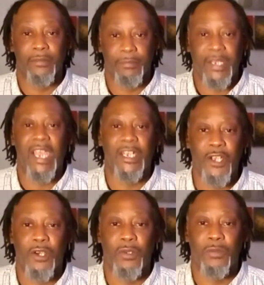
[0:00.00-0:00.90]
they'll
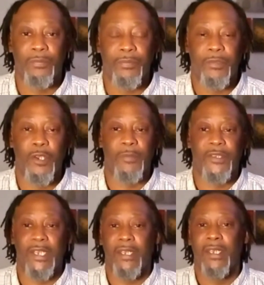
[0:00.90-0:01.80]
know. You know what I'm
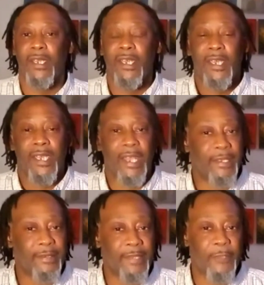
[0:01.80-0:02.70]
saying?
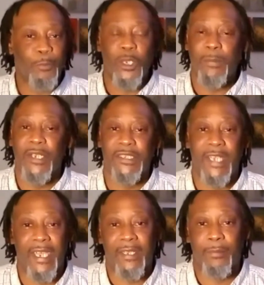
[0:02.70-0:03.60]
And that's pretty much
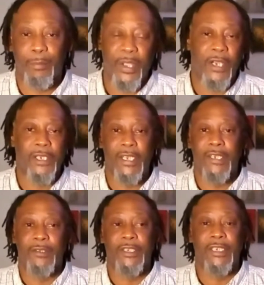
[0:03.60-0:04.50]
like
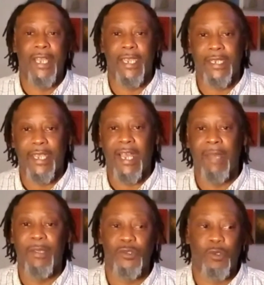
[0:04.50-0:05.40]
parallel to like in the
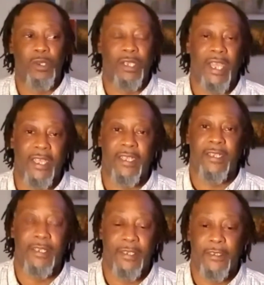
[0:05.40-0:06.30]
comics or like
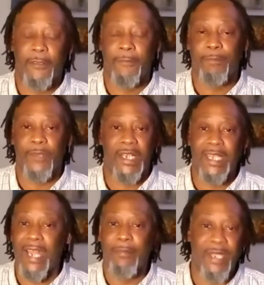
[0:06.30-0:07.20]
in a
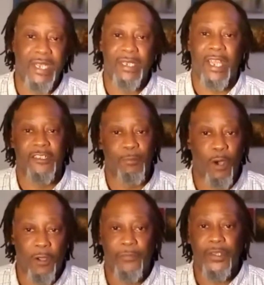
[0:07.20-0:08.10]
lot of media, like
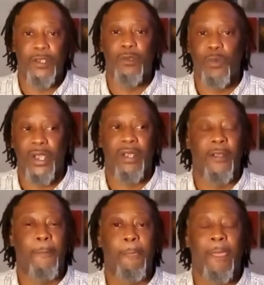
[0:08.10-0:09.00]
Smallville, where